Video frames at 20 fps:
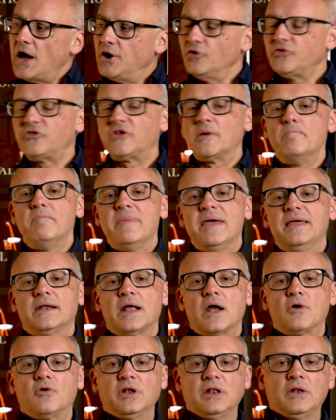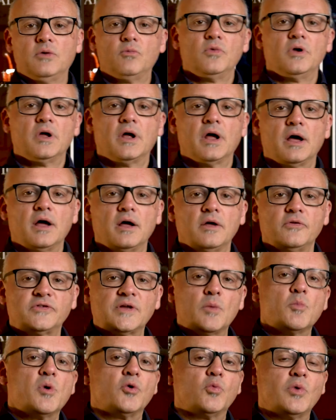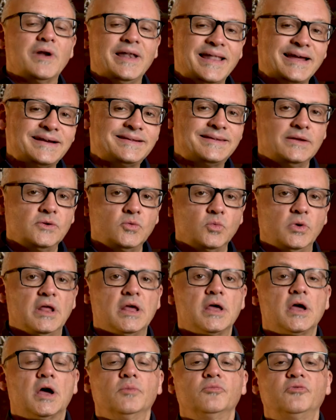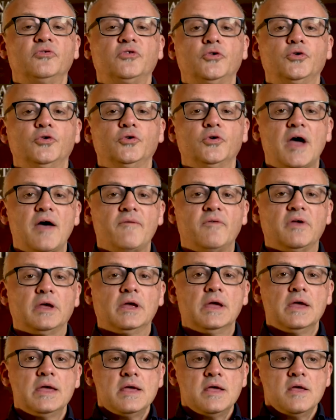I know some men are somewhat reluctant when it comes to having